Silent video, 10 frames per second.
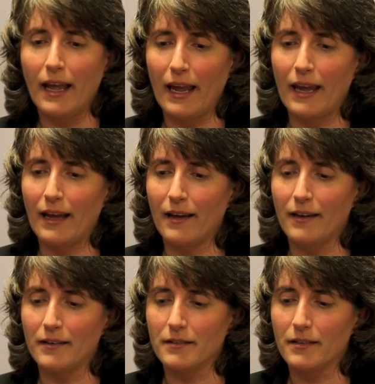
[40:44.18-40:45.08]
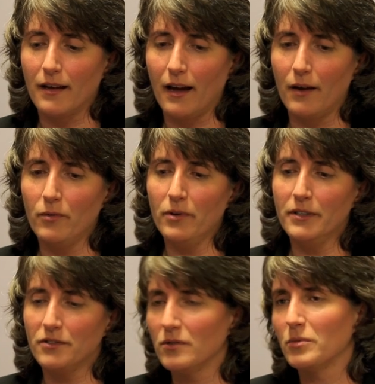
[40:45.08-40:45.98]
And I
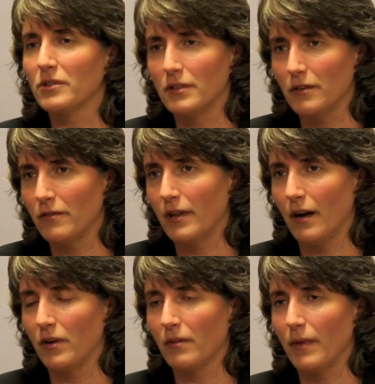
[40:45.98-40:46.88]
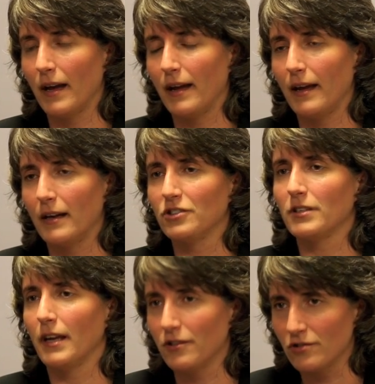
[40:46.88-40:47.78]
really do believe that with my
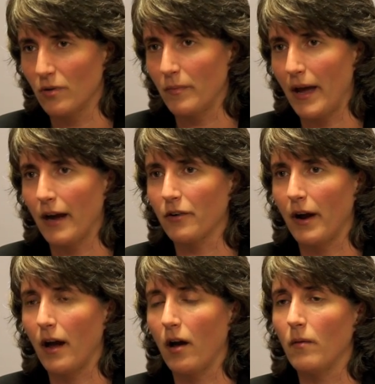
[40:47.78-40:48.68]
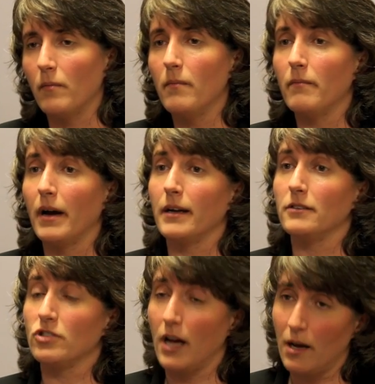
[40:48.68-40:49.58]
educational background, my
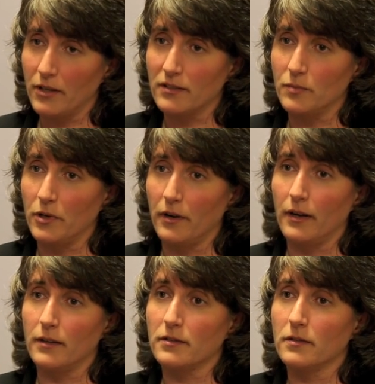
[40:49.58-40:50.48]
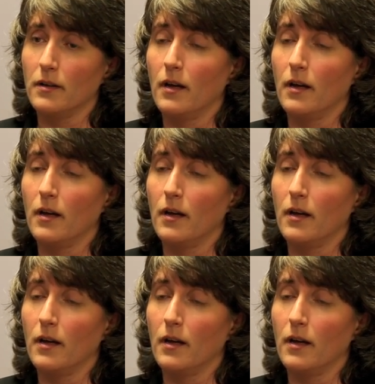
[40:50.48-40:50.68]
job experience,